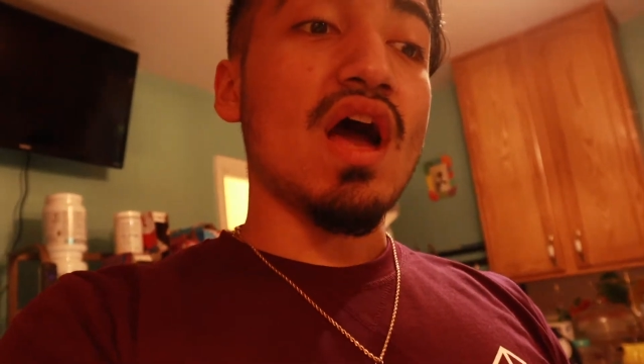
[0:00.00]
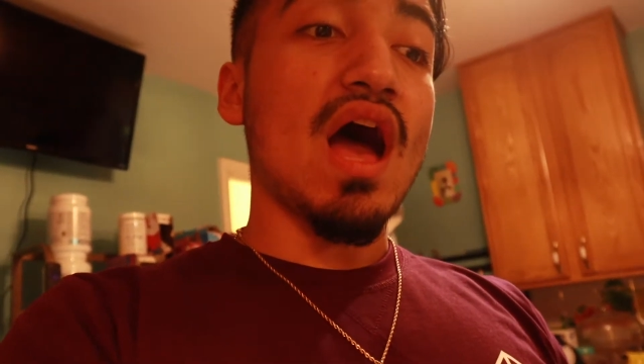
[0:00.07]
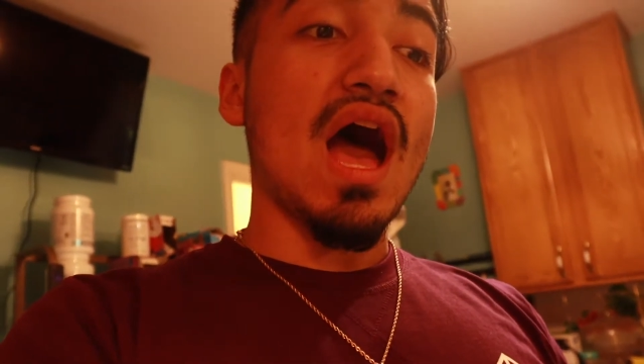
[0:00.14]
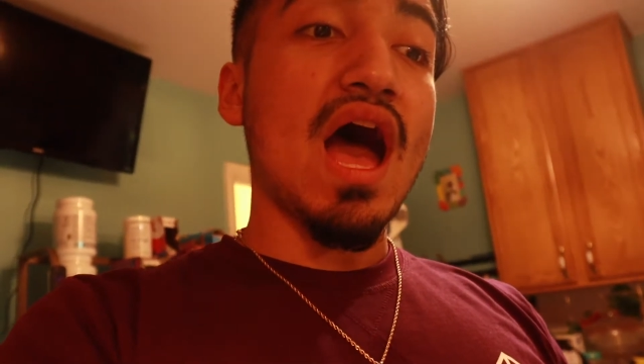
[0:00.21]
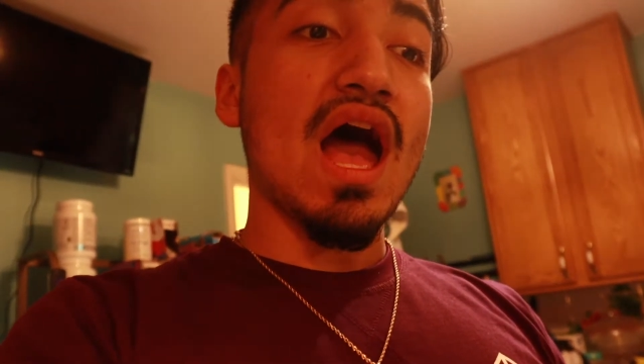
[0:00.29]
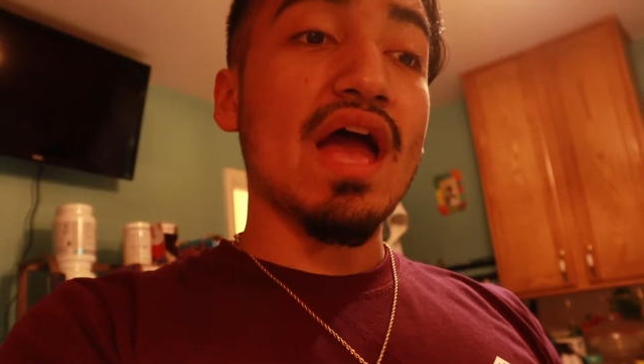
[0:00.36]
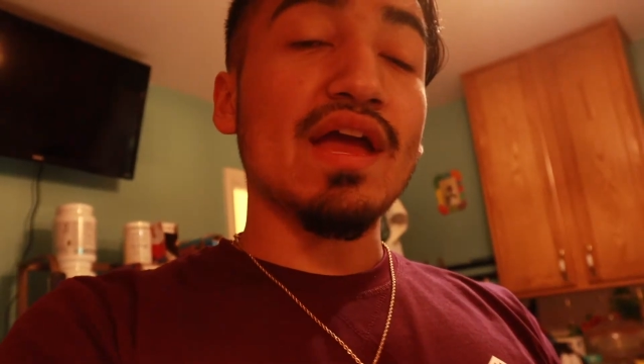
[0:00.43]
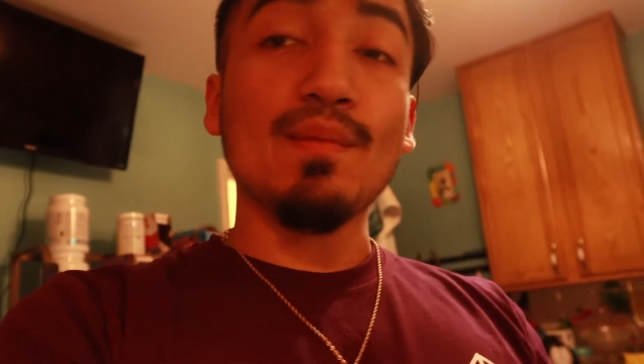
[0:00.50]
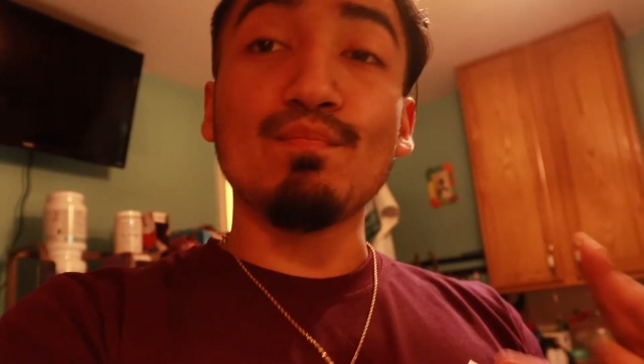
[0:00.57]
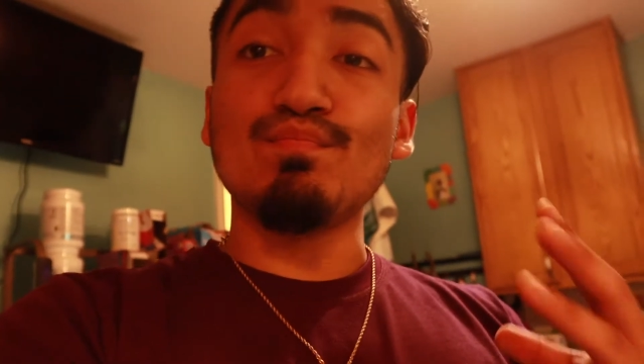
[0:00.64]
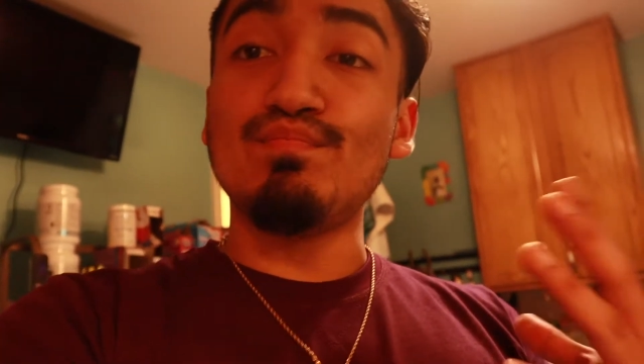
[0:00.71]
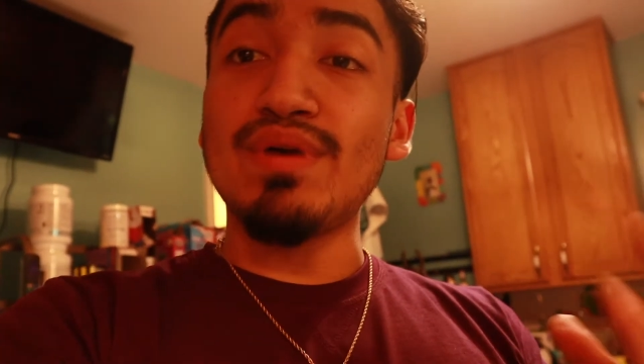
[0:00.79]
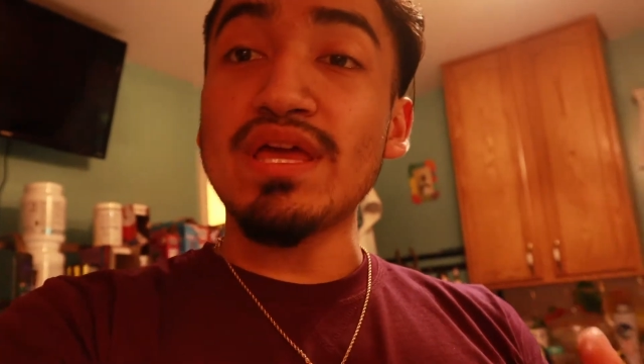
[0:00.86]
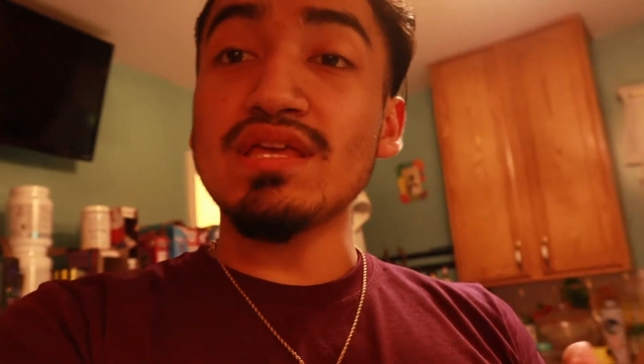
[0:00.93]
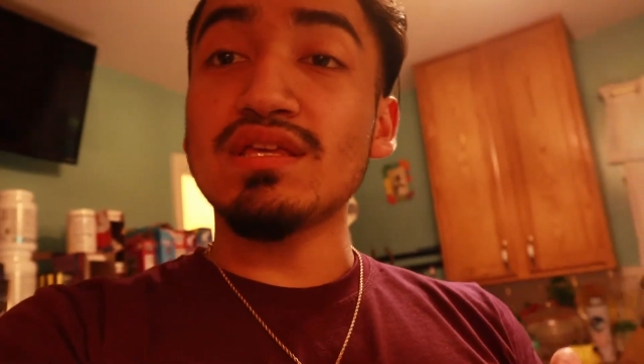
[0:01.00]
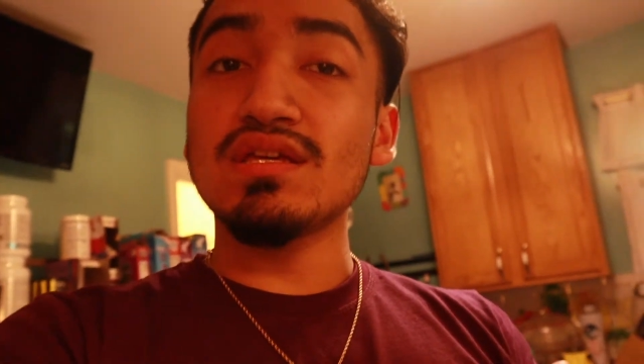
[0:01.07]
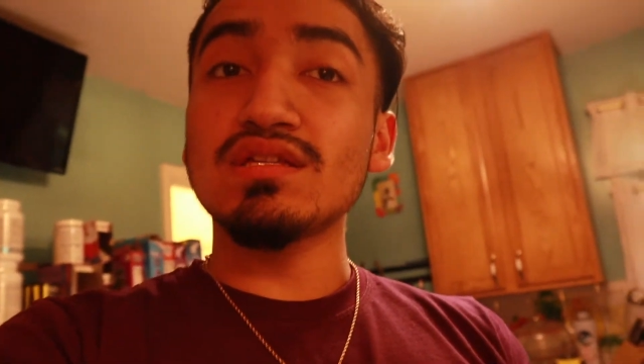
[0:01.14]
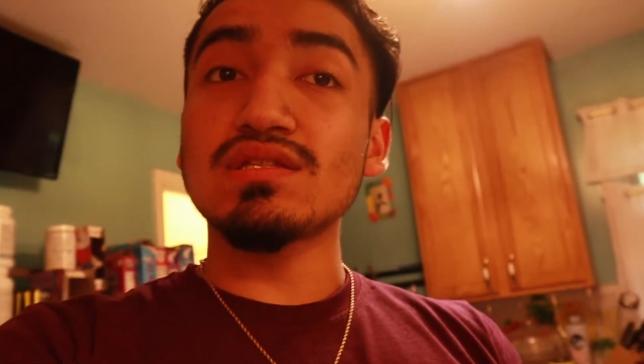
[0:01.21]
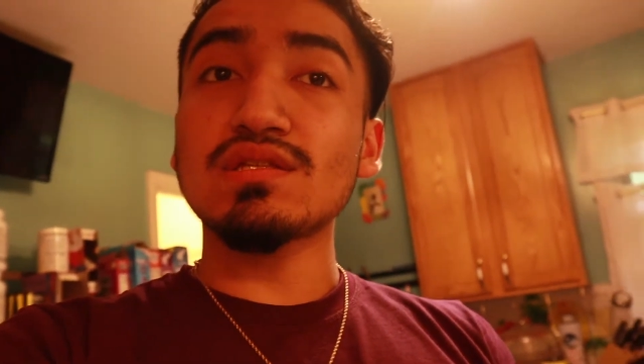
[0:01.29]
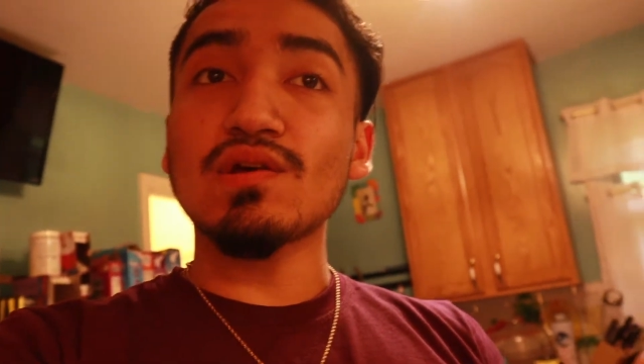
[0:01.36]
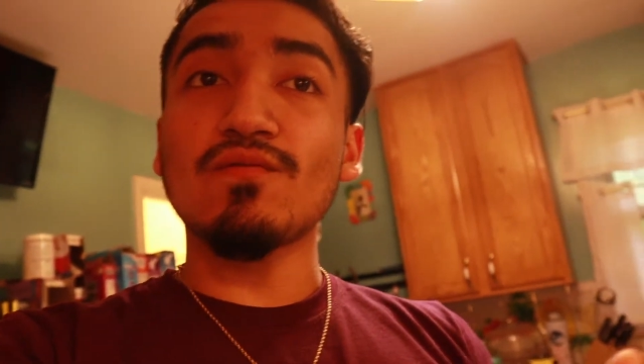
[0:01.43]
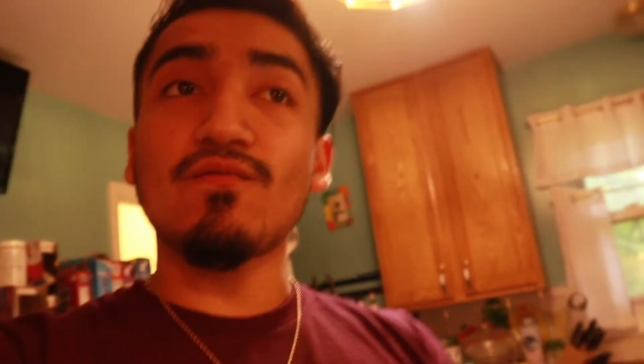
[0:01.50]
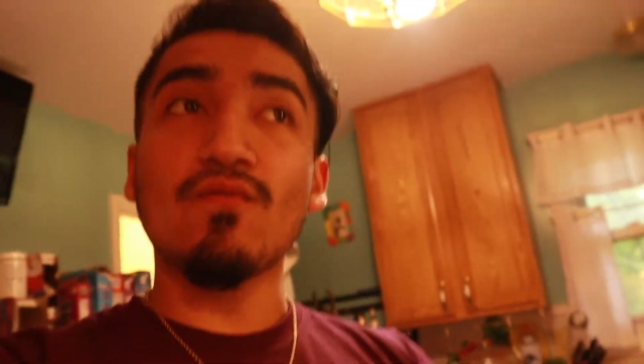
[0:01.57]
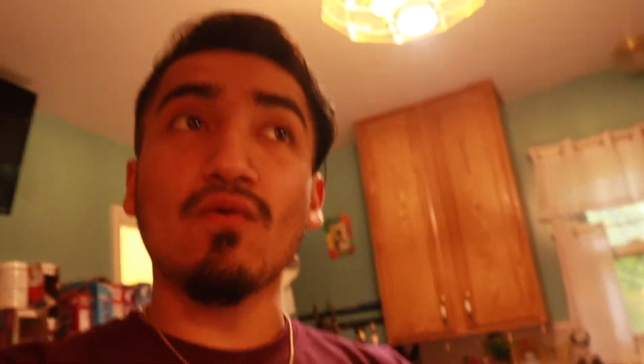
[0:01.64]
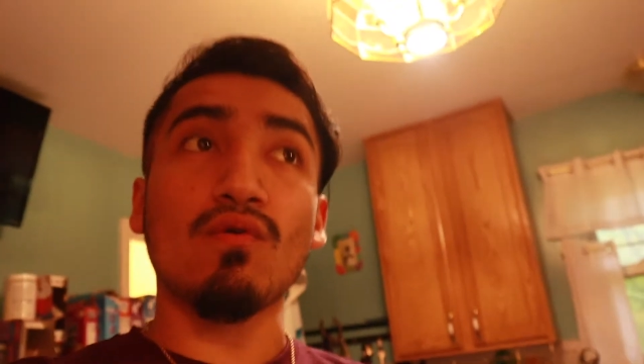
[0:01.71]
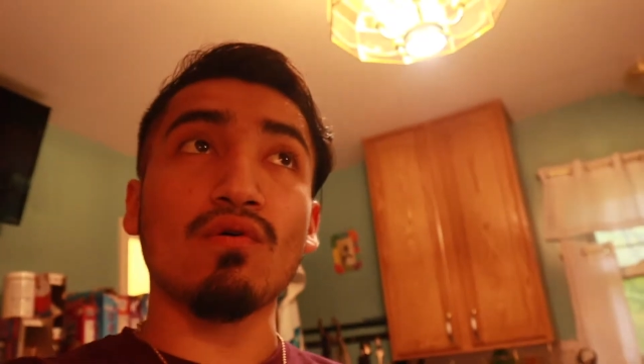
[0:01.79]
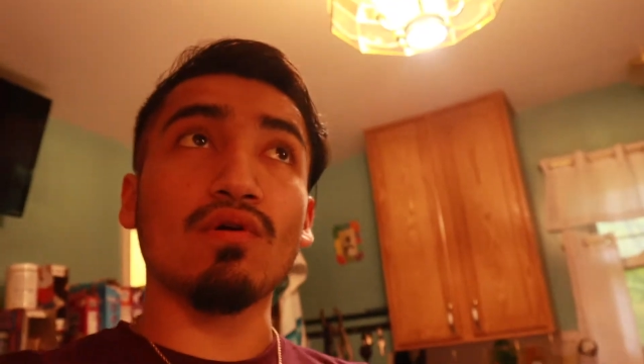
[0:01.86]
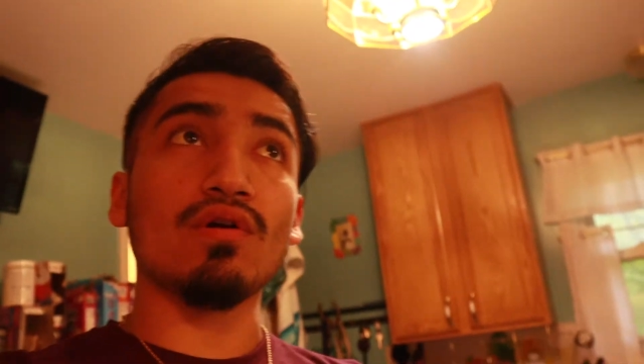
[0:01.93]
I bake it
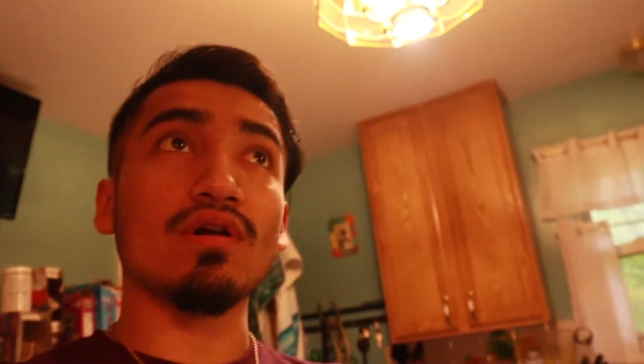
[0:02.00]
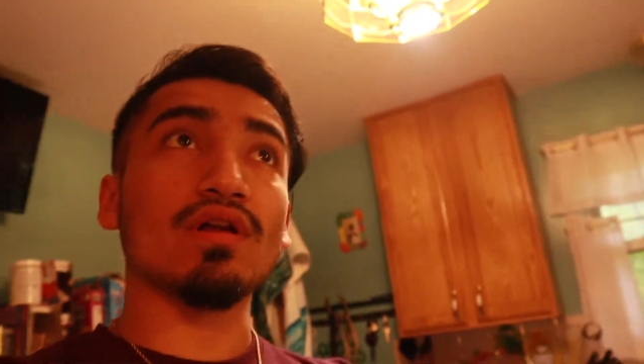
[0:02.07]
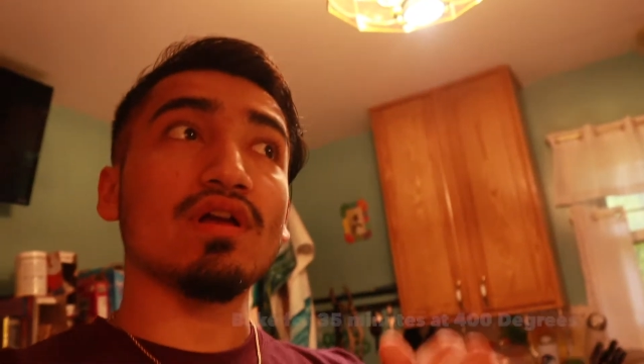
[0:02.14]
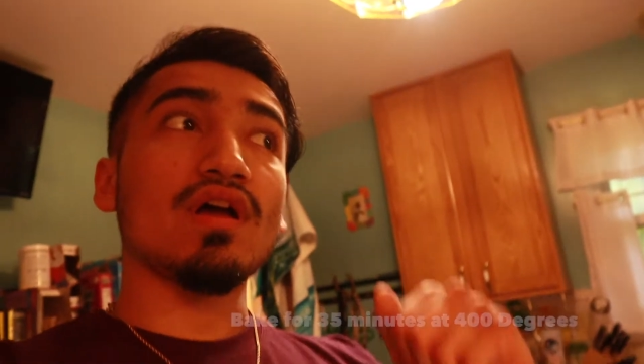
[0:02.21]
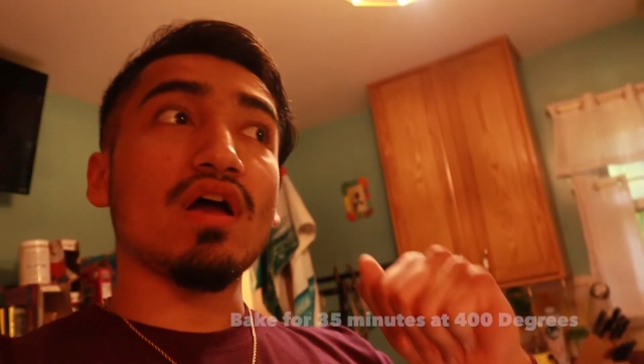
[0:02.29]
for